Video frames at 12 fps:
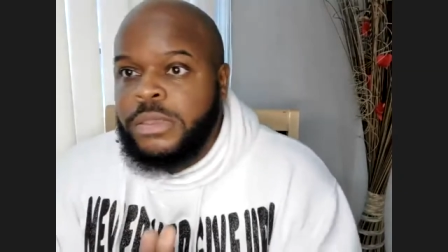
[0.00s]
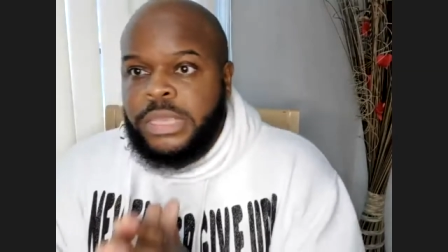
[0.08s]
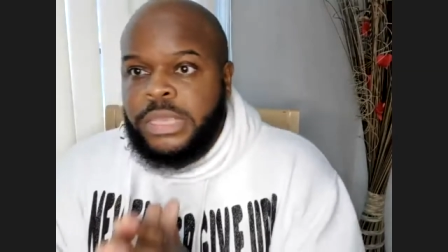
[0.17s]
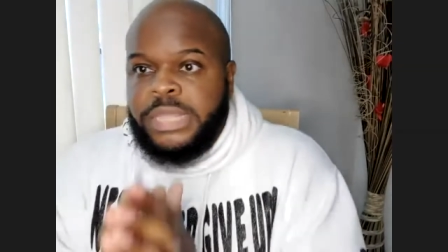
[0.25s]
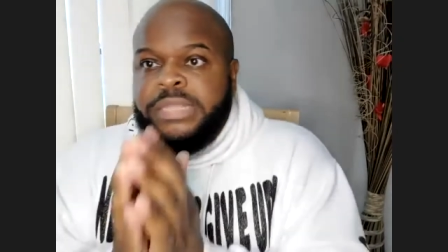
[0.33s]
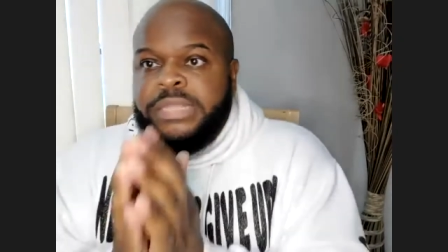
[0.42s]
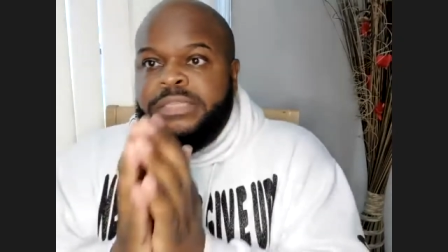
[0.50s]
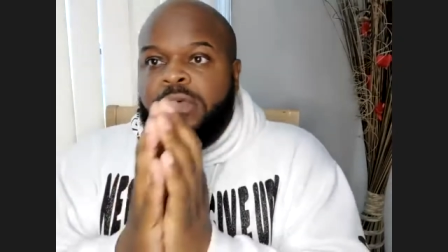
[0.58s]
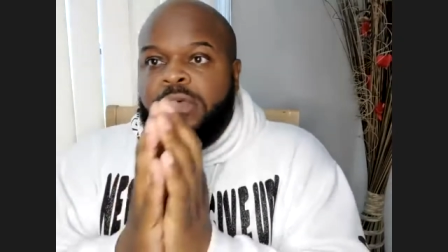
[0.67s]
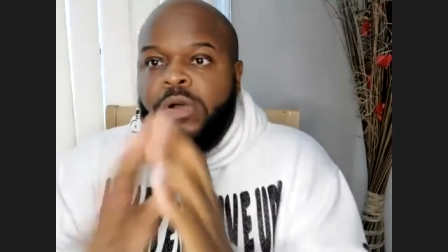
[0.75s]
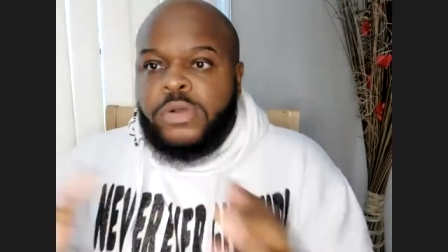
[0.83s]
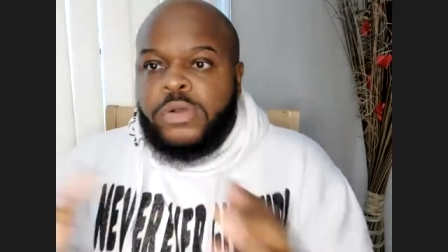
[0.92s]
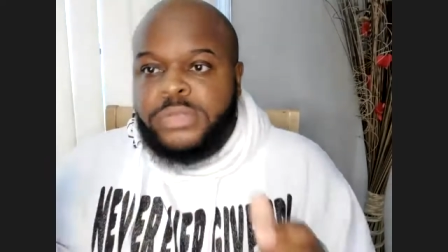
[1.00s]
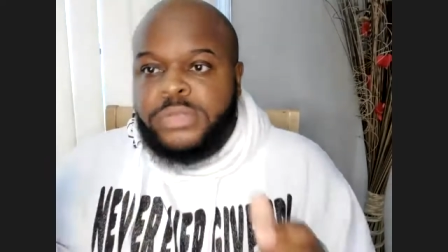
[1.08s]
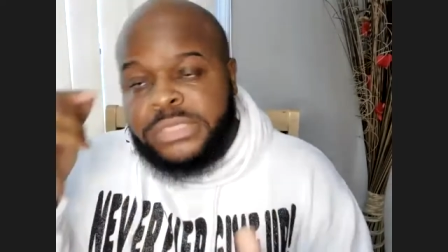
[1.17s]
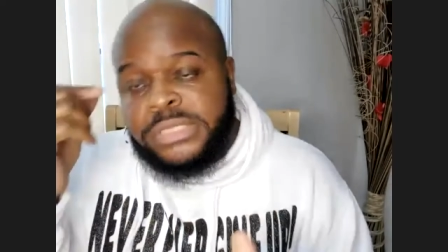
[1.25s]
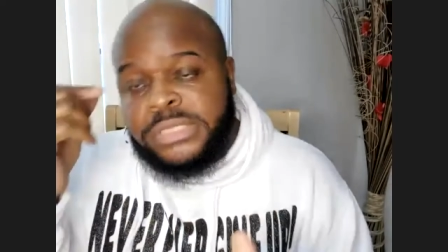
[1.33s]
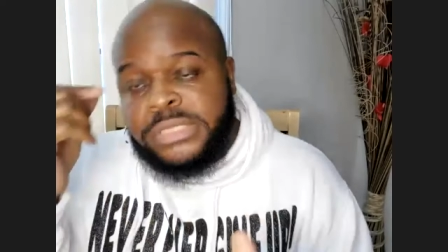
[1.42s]
And it's a holding
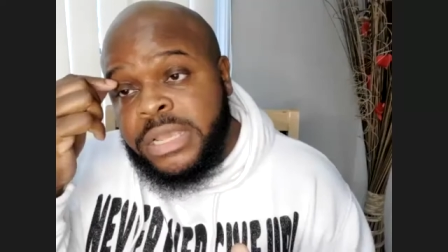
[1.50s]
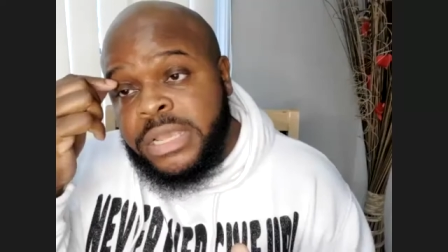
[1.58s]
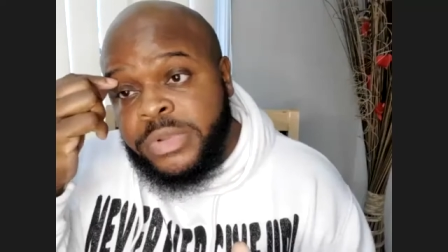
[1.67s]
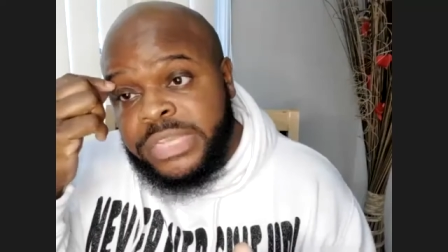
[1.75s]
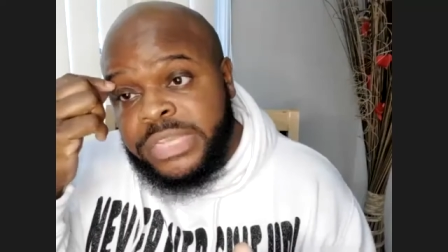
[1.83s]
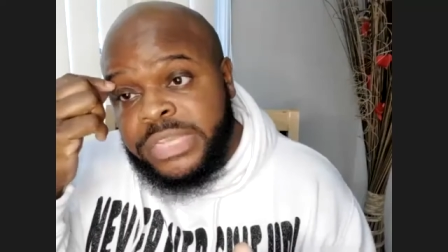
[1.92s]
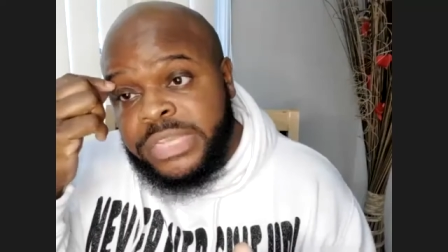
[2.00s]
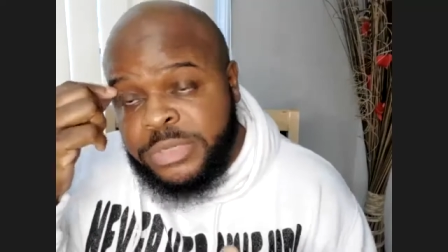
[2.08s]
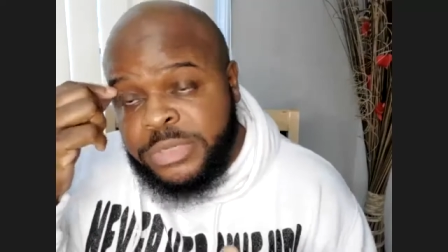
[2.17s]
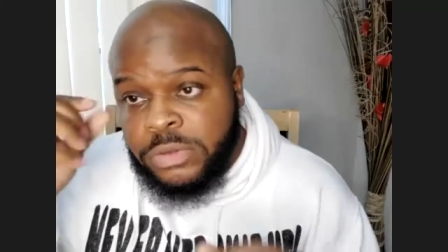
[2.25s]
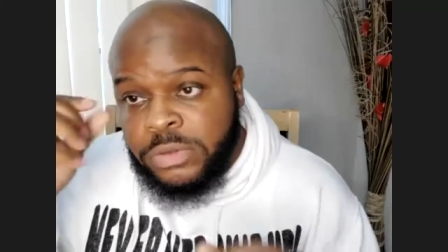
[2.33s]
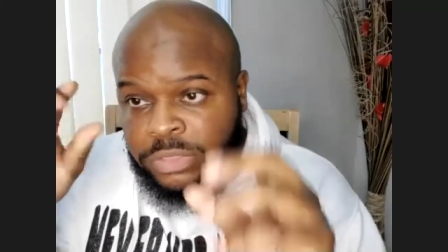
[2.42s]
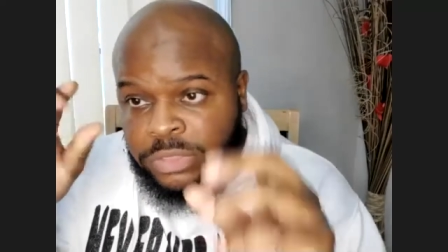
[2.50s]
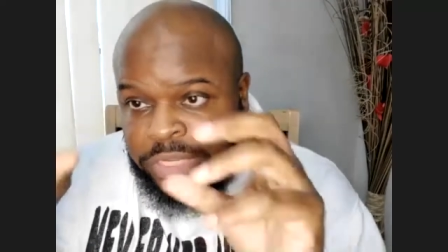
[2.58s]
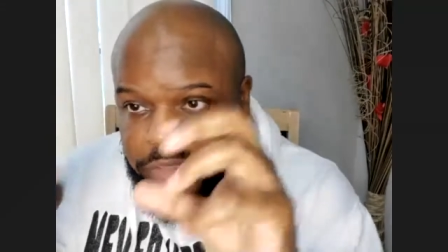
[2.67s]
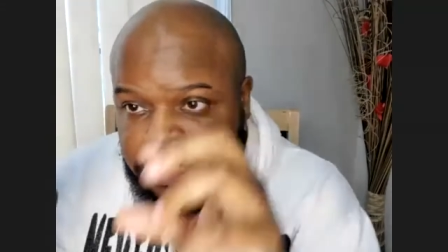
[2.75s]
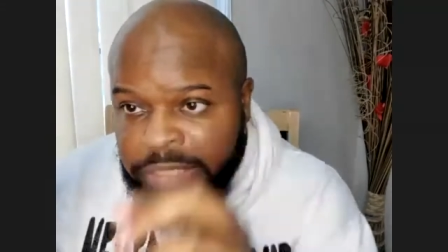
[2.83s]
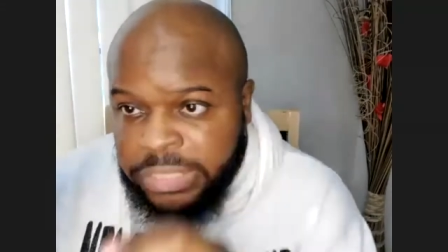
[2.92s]
cell where the cameras are
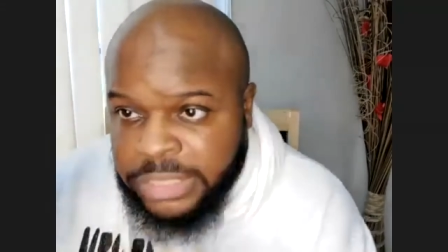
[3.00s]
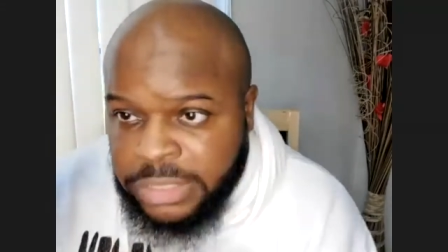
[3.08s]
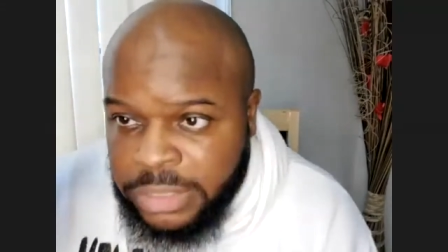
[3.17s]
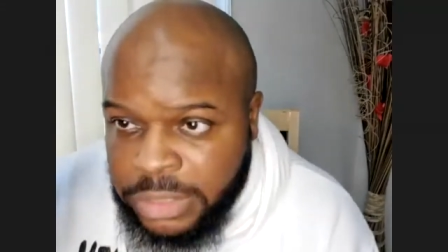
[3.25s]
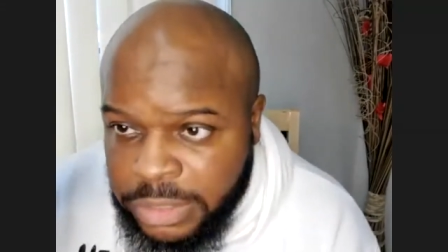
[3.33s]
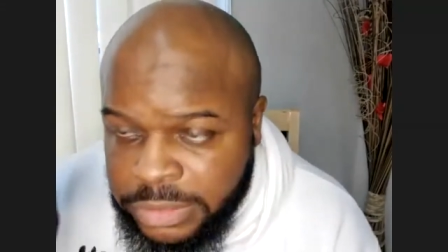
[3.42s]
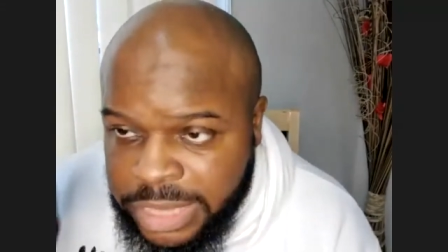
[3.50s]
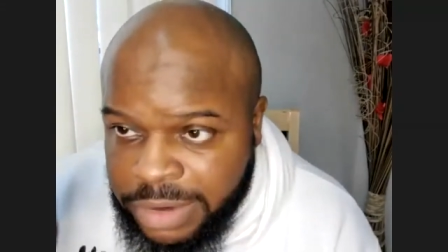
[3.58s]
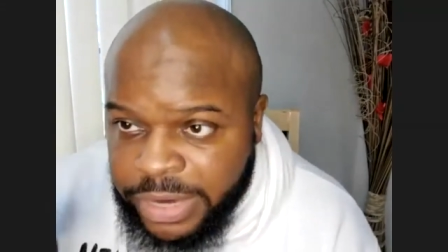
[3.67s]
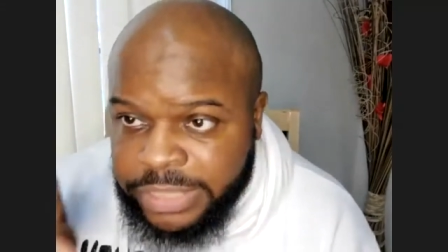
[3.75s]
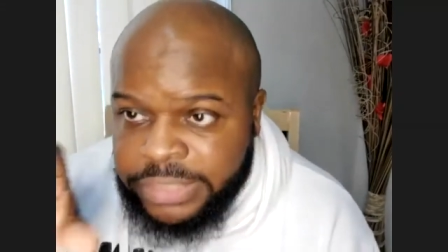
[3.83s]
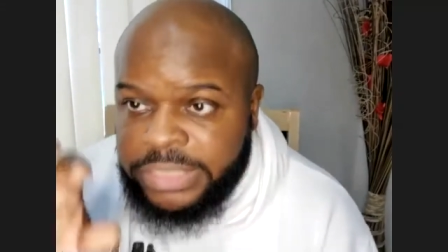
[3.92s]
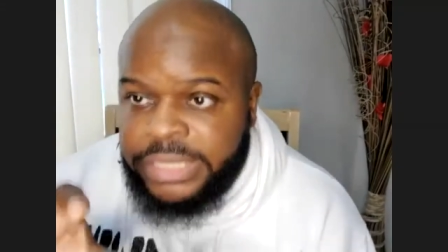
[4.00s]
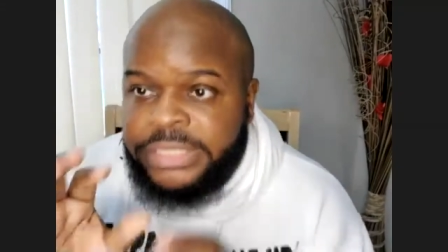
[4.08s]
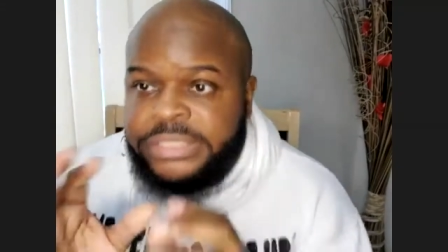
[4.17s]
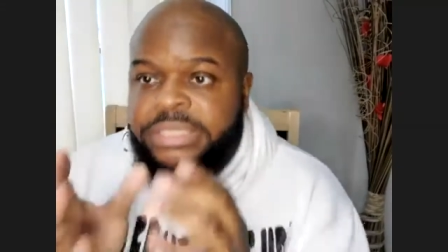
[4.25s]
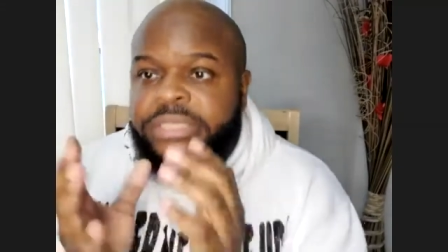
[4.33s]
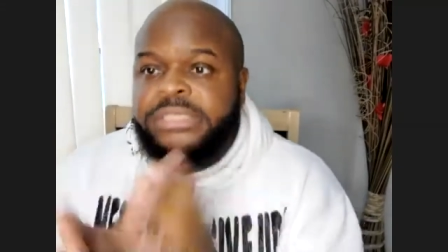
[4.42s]
literally directly
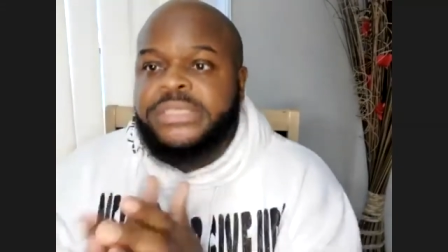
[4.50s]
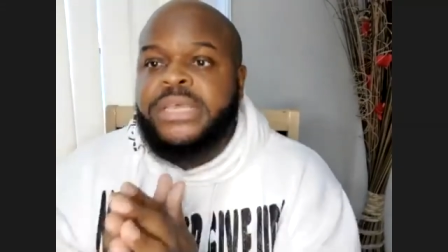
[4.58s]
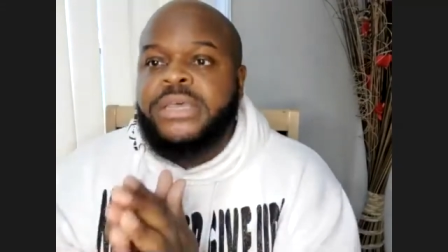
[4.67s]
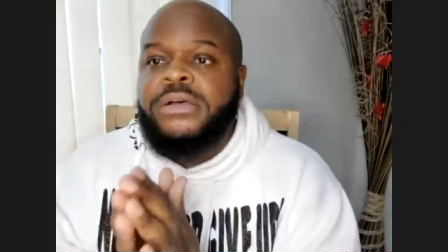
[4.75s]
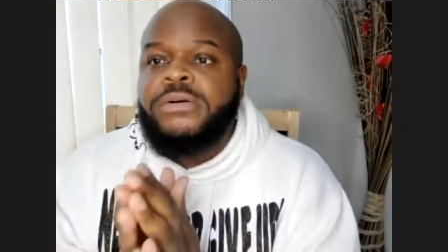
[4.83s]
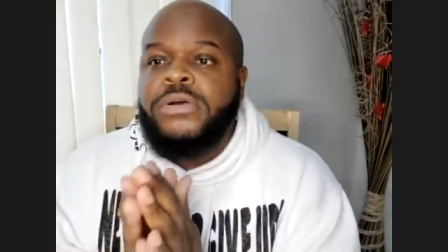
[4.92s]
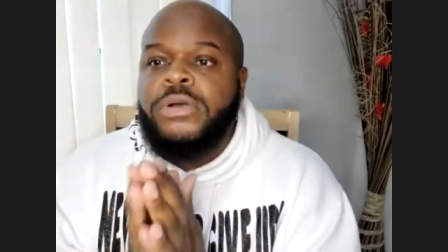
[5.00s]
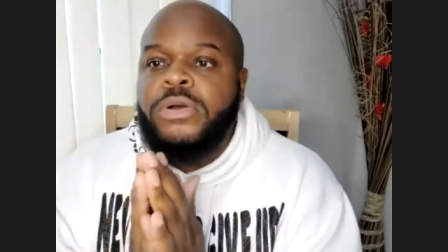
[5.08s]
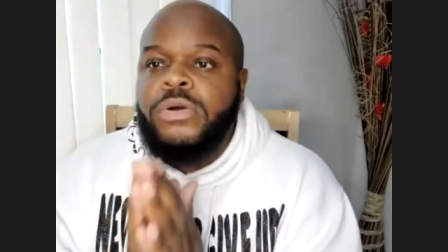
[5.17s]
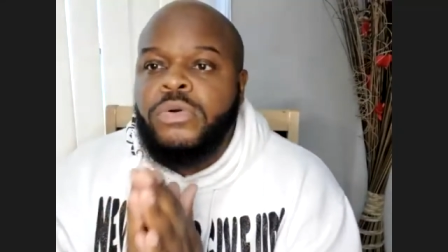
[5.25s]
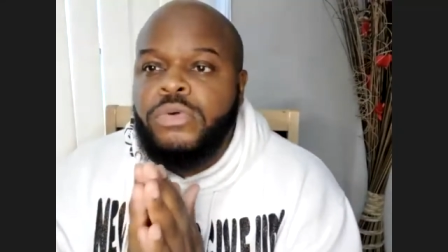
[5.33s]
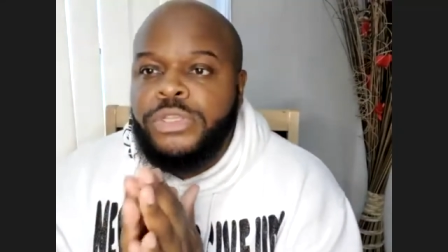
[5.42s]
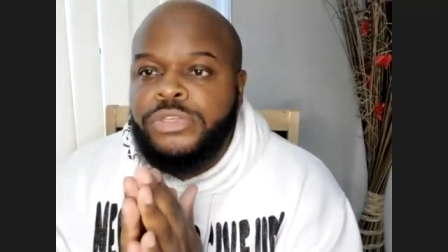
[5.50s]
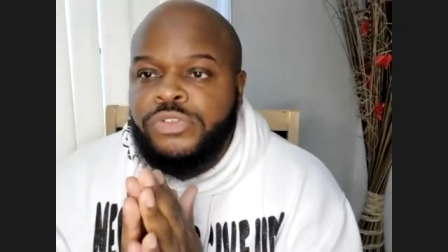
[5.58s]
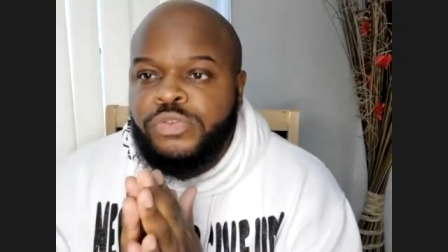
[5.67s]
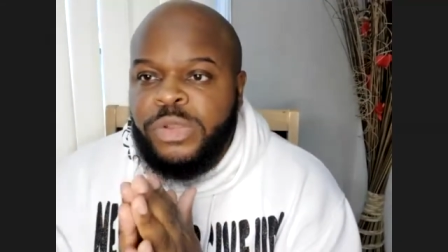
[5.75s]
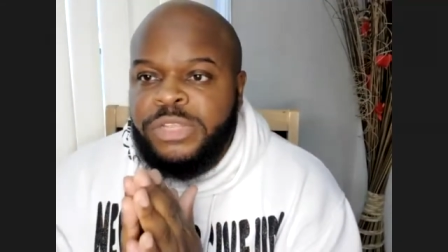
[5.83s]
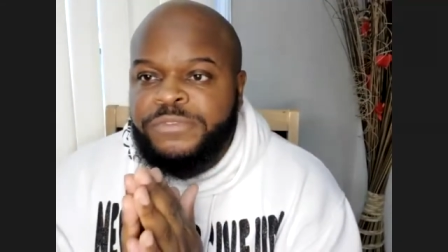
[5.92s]
into the cell on you
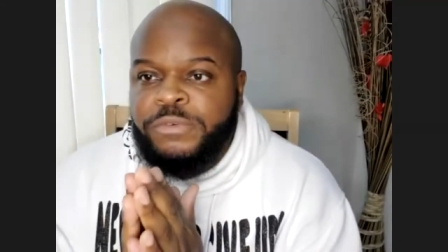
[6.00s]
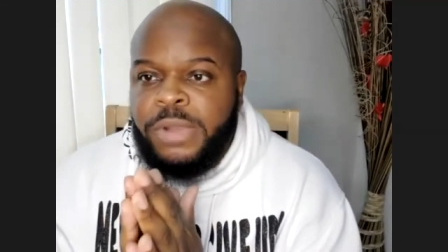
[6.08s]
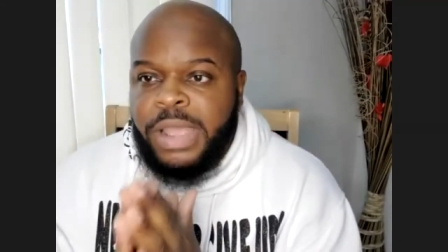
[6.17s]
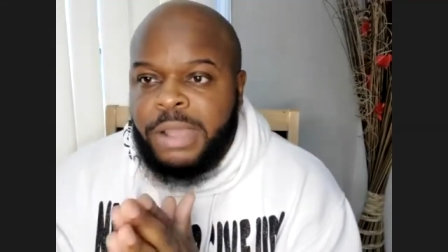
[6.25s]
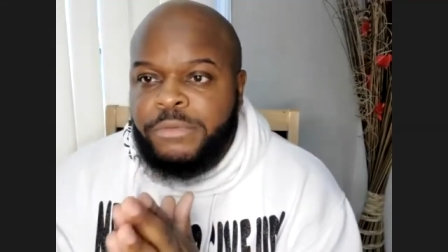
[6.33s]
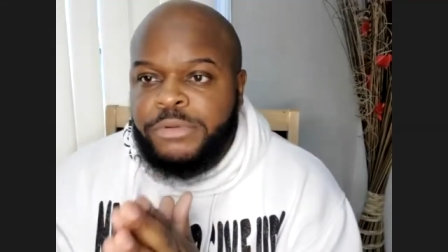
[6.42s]
24 hours